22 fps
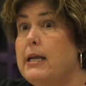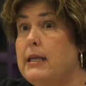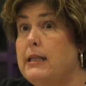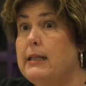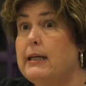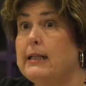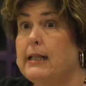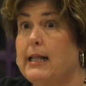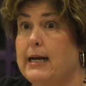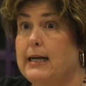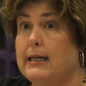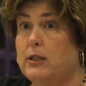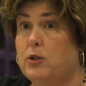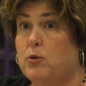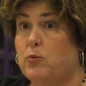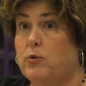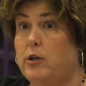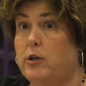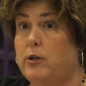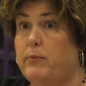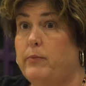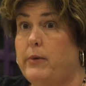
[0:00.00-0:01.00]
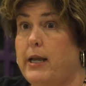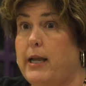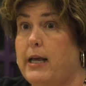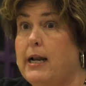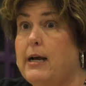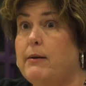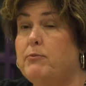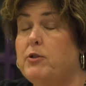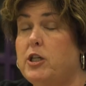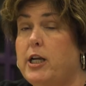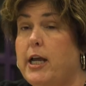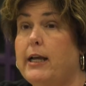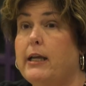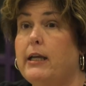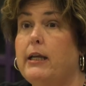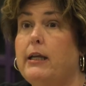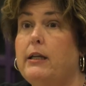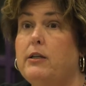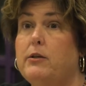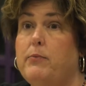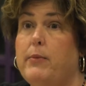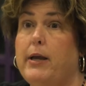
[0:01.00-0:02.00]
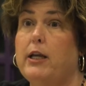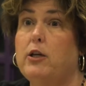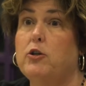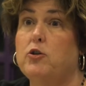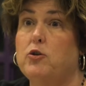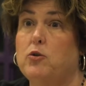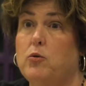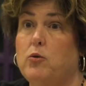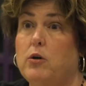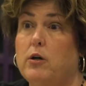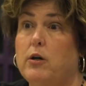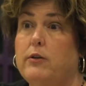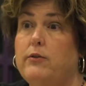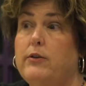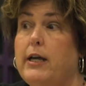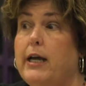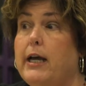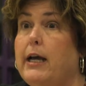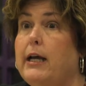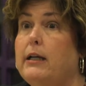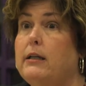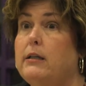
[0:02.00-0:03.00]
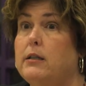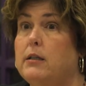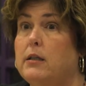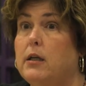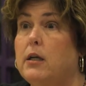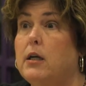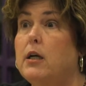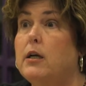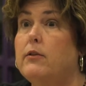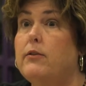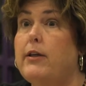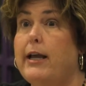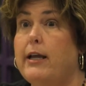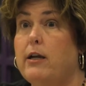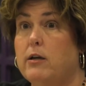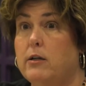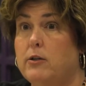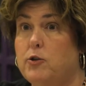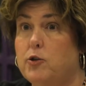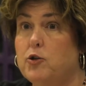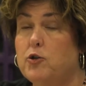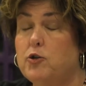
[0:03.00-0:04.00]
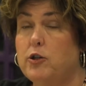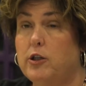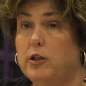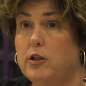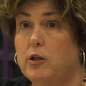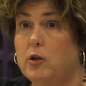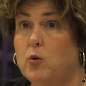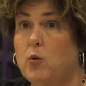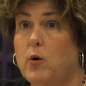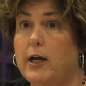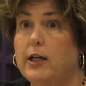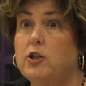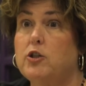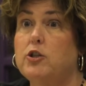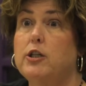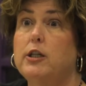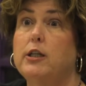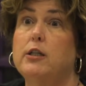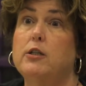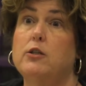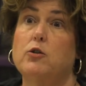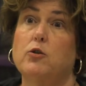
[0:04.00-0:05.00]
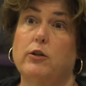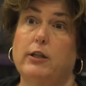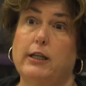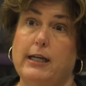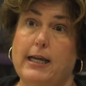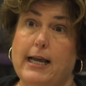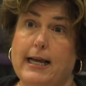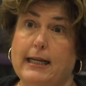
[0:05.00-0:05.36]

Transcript: in the classroom and I'm checking to make sure that they understood the questions or the